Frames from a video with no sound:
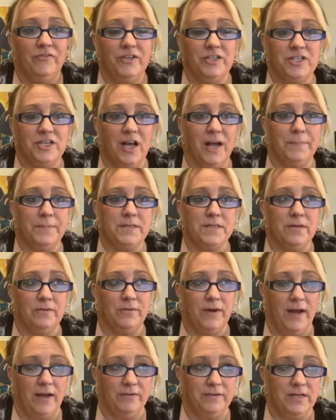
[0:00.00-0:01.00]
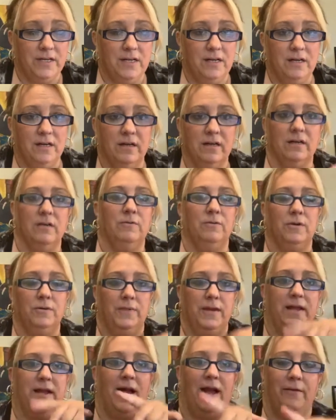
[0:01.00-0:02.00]
shops around here, what do
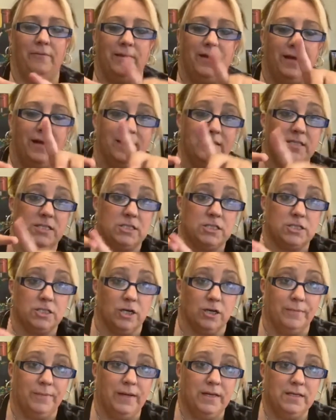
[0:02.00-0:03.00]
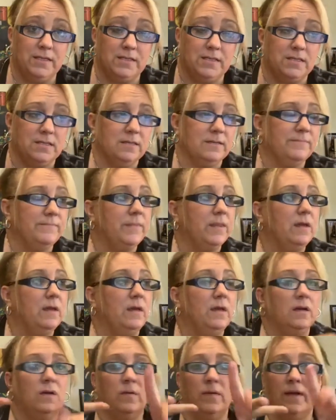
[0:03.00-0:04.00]
we got? We got Starbucks,
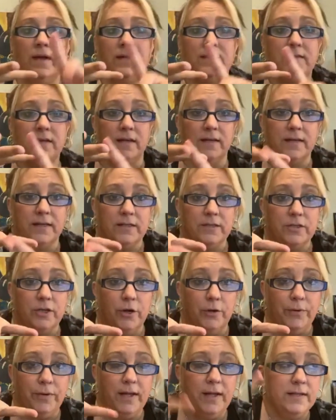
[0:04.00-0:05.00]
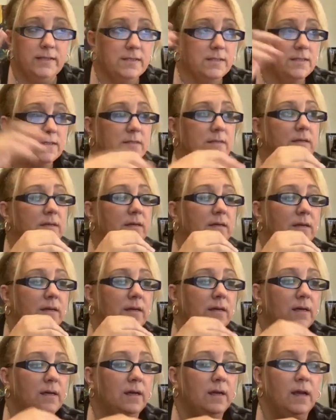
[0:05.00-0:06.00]
we got Dunkin' Donuts.
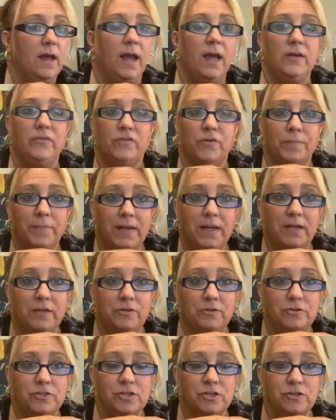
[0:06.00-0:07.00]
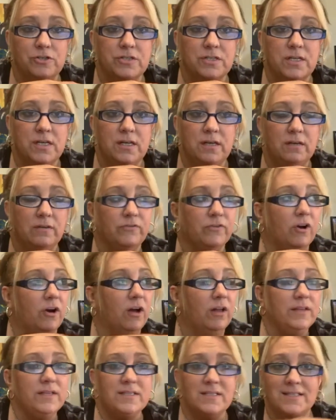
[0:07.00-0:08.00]
And for being New Jersey, for
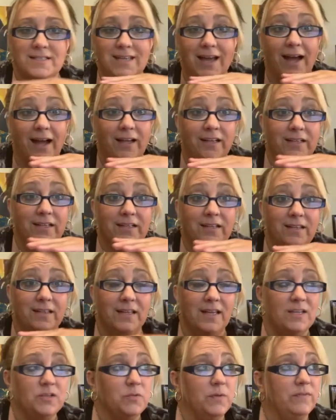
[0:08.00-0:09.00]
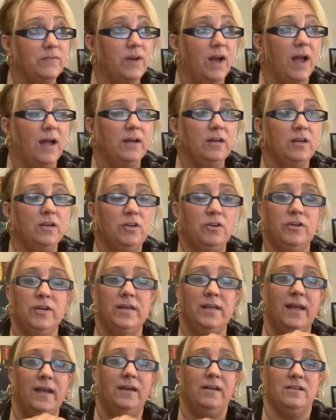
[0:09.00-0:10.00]
all these Italian things we've got, you can
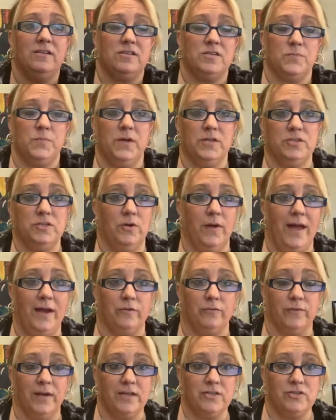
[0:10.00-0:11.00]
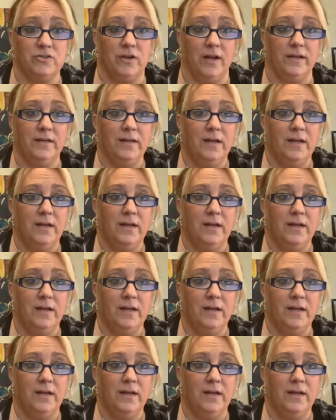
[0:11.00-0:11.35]
get an espresso at a restaurant,